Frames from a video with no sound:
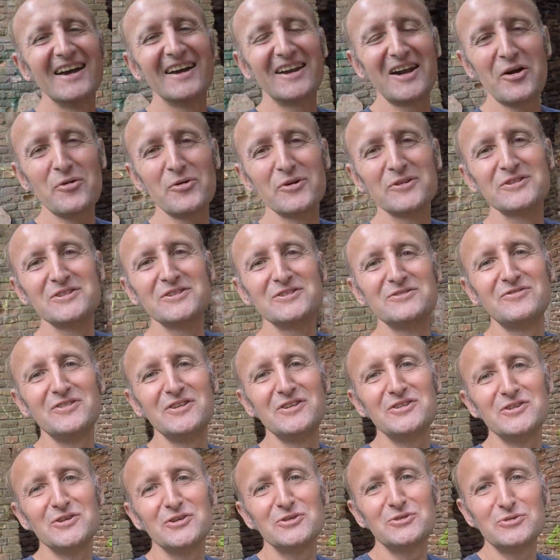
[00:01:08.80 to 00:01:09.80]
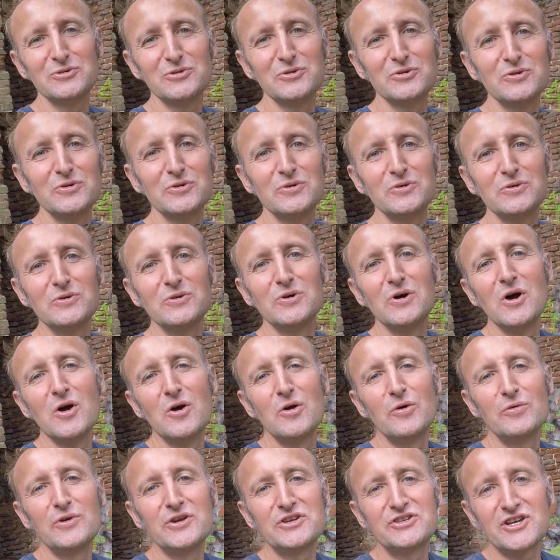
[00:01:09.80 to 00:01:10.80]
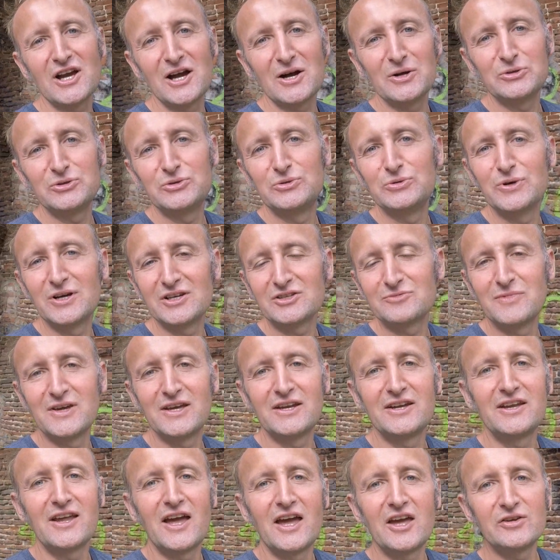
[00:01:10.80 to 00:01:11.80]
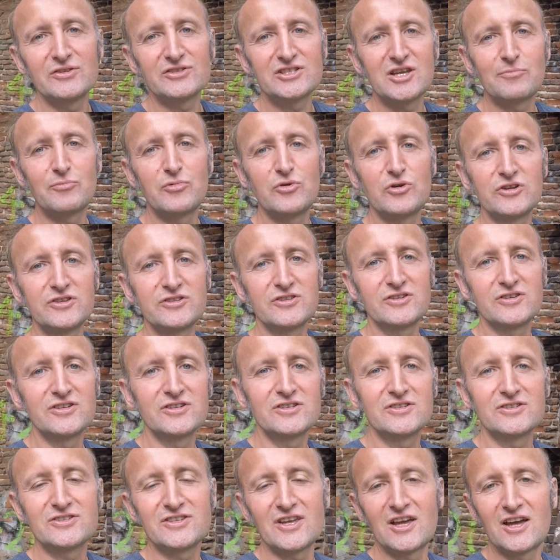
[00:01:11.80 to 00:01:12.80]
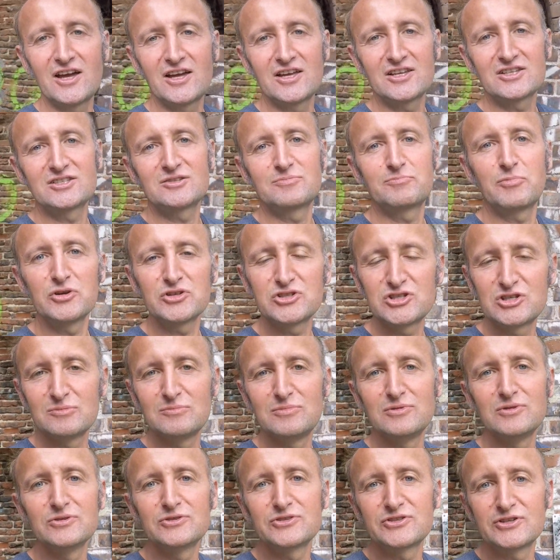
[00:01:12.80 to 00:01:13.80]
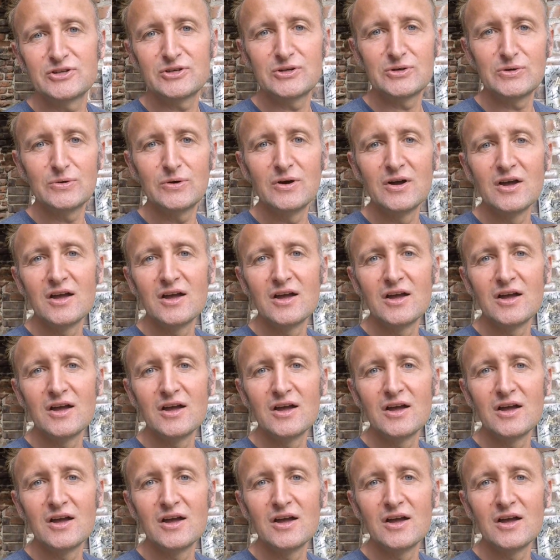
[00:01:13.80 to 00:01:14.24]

and I want this video to reach out to as many Aion supporters as possible so